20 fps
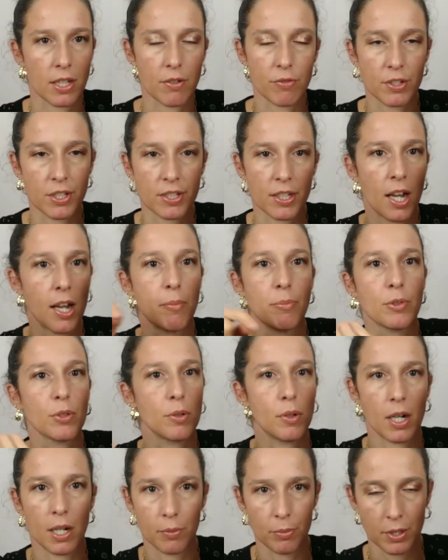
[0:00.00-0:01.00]
every time,
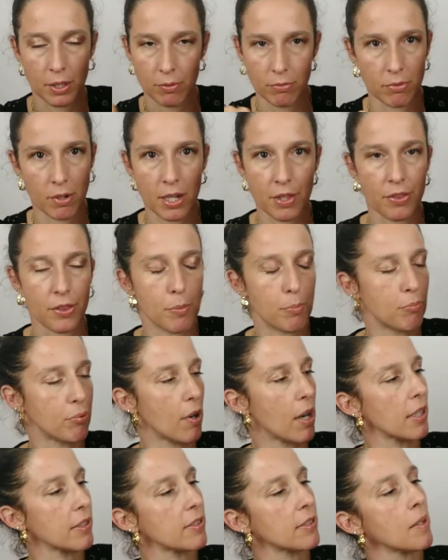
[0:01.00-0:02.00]
so I will write the
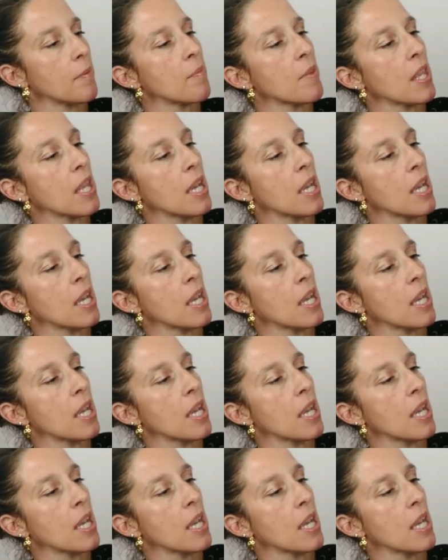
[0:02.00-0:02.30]
price,